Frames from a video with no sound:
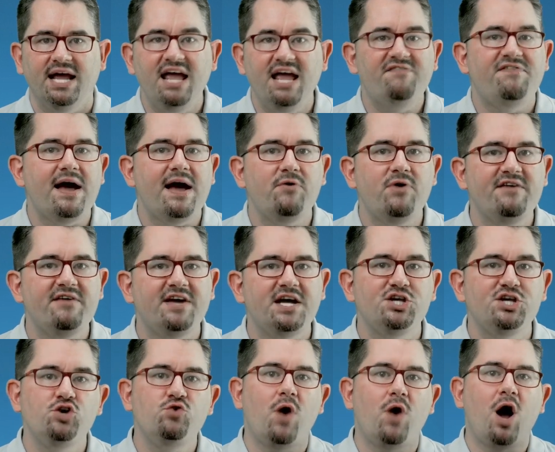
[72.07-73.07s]
however, you
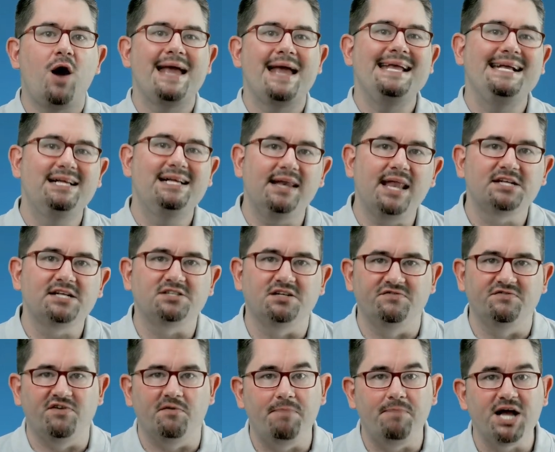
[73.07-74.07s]
are a glutton for
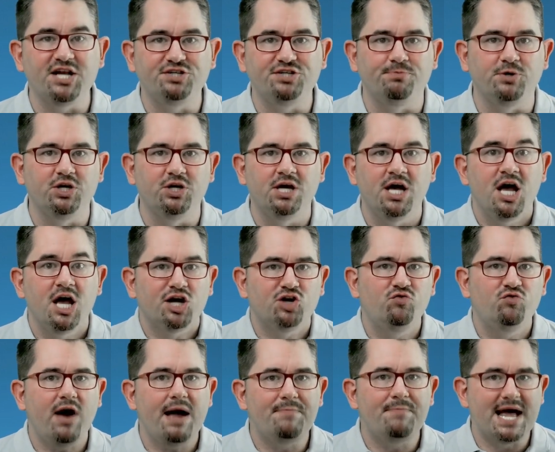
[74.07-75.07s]
punishment, grab
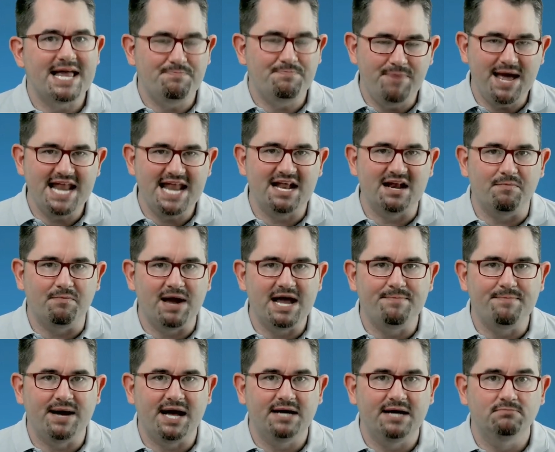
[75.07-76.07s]
a pen and a paper,
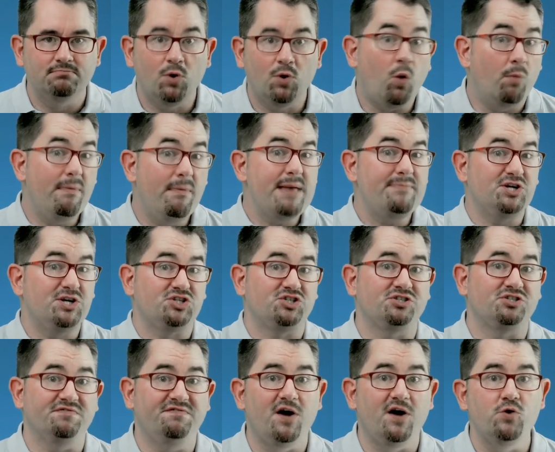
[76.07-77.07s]
or maybe just your
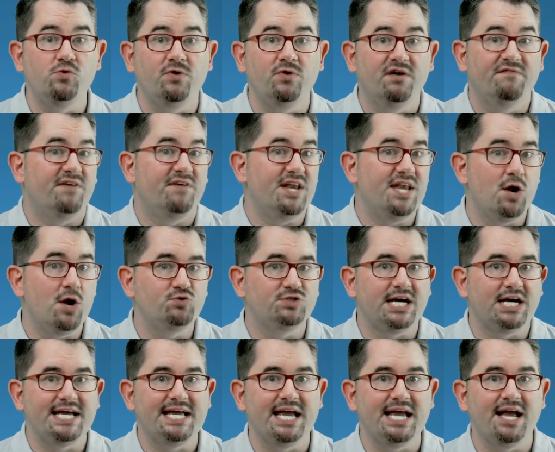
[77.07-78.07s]
phone for note
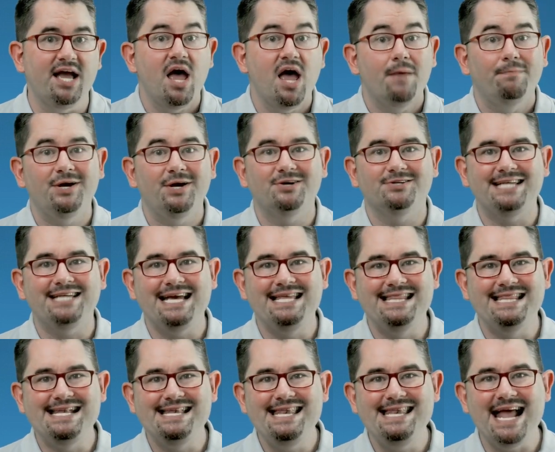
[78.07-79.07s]
taking, because in the
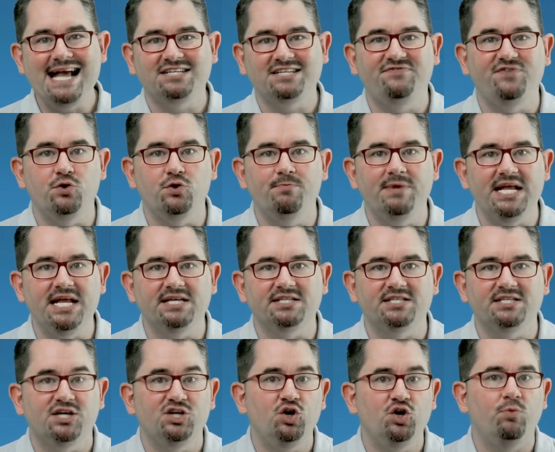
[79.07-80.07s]
next few minutes
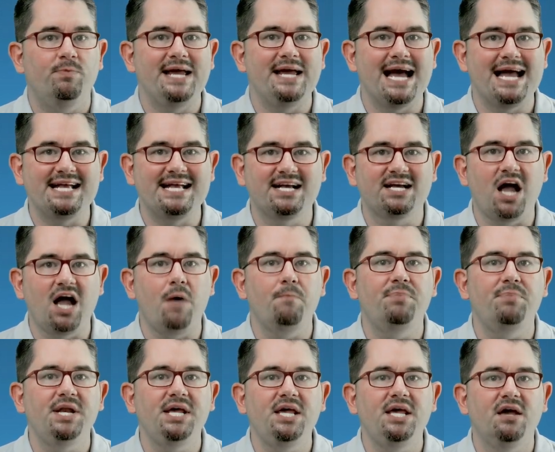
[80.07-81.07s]
you'll be a
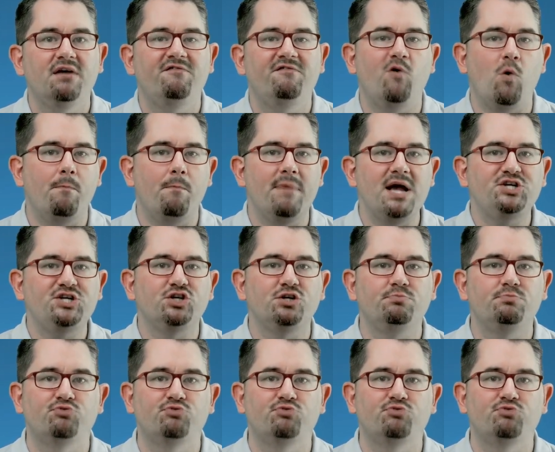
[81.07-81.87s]
company formation pro.